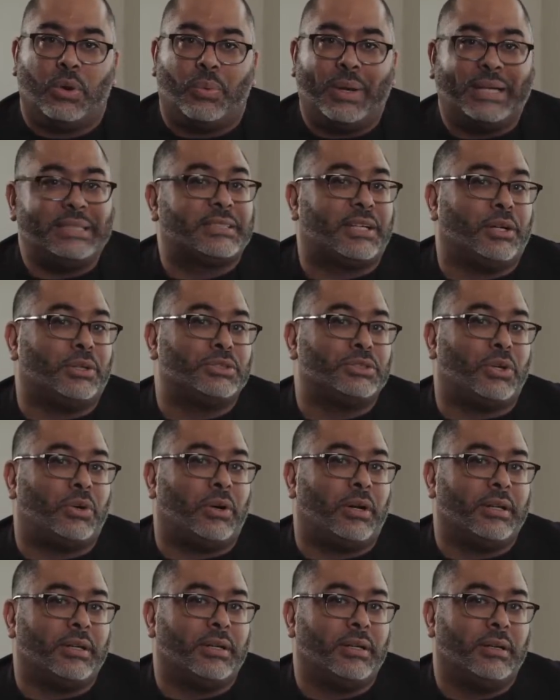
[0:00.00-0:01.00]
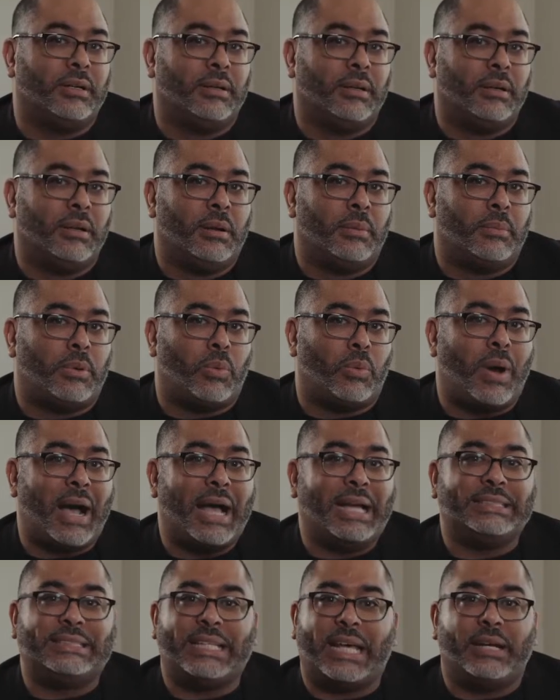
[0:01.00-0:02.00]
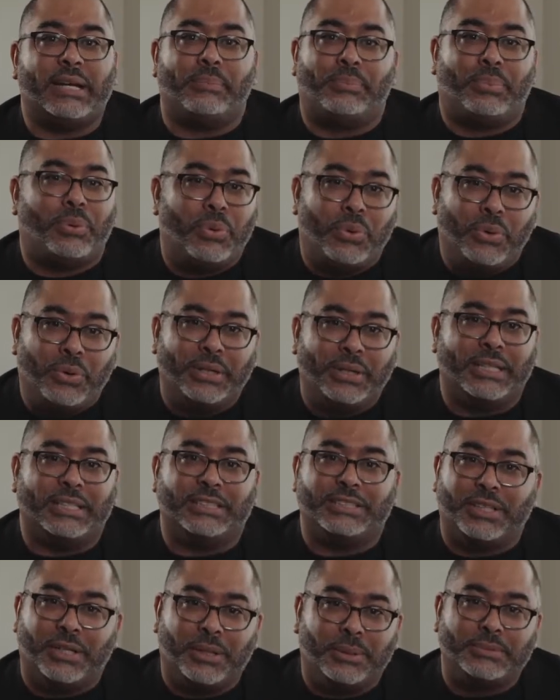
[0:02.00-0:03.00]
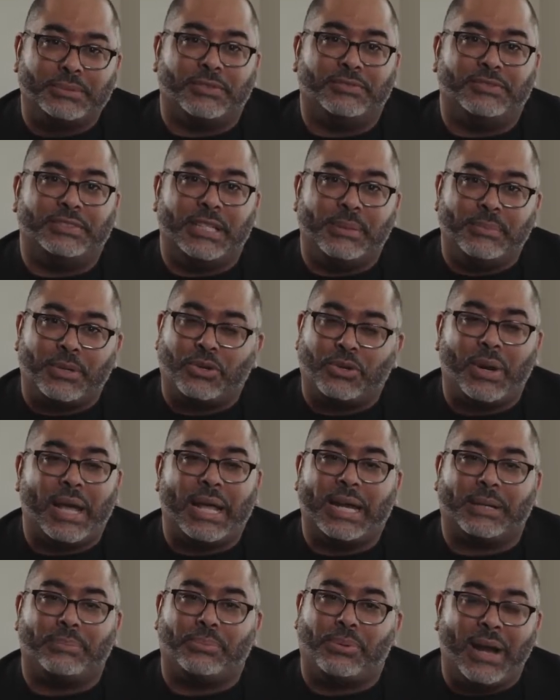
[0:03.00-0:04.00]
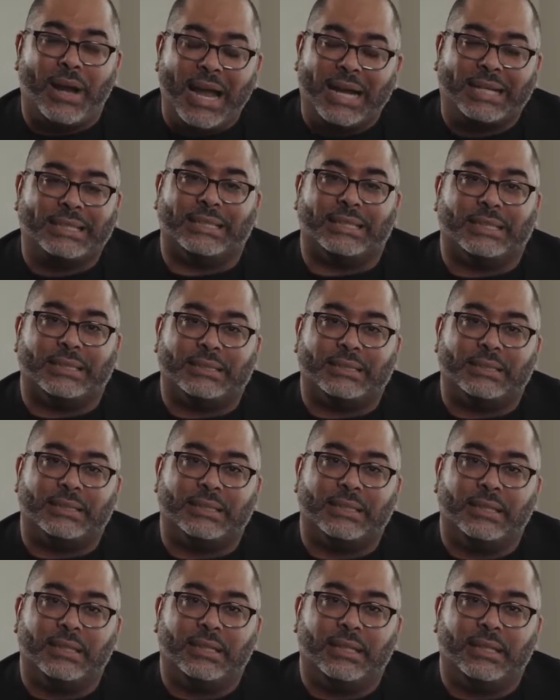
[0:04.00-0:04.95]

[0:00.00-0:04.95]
West goes on, but why is that important in terms of democratic practice?